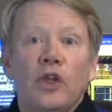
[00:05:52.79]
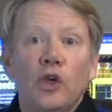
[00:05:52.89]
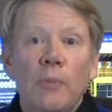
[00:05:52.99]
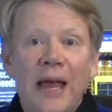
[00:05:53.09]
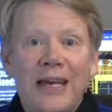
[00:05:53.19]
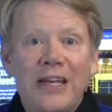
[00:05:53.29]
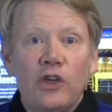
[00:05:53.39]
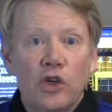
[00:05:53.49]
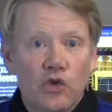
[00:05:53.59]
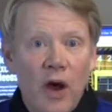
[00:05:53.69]
you may need
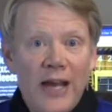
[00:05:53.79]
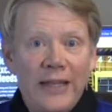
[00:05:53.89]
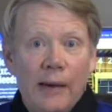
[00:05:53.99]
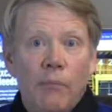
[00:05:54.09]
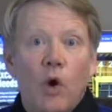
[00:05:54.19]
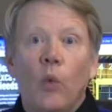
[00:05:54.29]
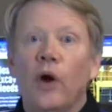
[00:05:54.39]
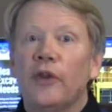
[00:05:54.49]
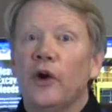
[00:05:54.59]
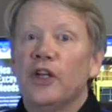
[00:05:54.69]
to drain them,
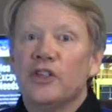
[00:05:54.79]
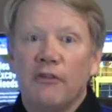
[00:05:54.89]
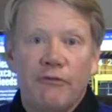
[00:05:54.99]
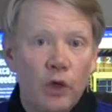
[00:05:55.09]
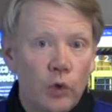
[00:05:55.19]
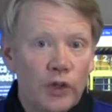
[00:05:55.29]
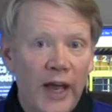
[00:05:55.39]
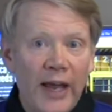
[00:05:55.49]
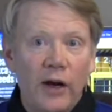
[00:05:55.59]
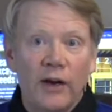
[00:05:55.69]
whether it's a fuel
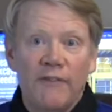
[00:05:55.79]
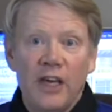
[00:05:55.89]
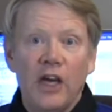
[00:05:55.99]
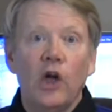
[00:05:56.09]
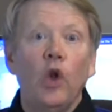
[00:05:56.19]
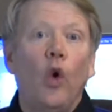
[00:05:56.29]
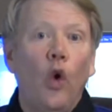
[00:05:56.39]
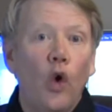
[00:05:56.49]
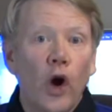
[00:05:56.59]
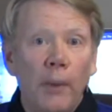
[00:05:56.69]
tank on a vehicle
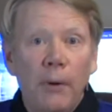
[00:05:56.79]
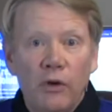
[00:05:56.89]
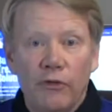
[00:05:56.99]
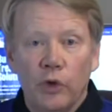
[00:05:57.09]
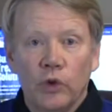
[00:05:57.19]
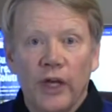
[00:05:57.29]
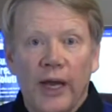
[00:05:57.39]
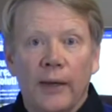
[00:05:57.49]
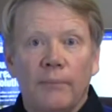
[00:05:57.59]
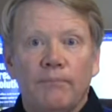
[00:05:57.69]
or a bulk fuel
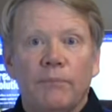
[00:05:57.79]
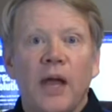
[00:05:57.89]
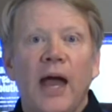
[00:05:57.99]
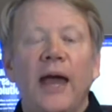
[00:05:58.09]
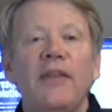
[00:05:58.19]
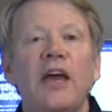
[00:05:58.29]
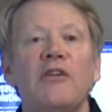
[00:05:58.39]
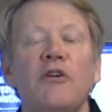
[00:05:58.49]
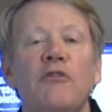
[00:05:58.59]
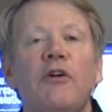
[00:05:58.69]
tank. And
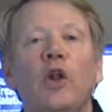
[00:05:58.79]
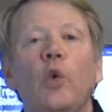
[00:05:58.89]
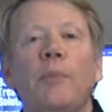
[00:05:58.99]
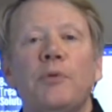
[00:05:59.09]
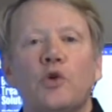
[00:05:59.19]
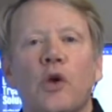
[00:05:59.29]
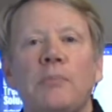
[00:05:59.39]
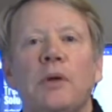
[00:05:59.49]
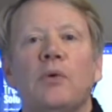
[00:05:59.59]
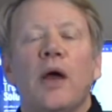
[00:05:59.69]
then follow up the
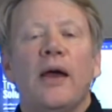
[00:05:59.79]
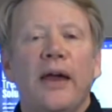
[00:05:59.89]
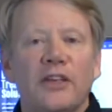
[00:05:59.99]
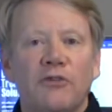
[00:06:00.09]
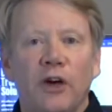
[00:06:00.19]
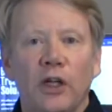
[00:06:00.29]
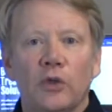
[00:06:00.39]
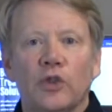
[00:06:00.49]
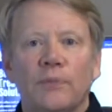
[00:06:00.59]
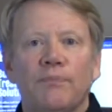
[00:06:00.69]
treatment as
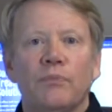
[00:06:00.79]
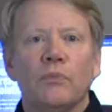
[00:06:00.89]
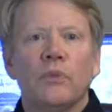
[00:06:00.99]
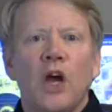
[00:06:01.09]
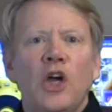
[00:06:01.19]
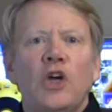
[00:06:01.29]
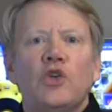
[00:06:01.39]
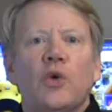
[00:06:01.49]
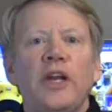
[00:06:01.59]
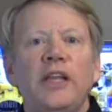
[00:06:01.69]
follows.
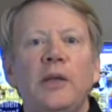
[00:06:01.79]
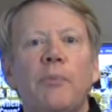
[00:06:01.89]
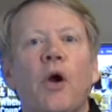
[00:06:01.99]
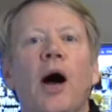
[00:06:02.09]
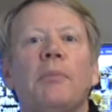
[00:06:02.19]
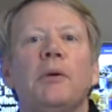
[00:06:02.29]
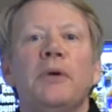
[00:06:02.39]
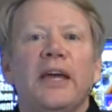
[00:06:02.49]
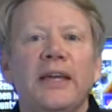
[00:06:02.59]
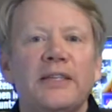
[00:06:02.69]
Treating the
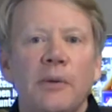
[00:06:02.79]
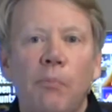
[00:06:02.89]
problem is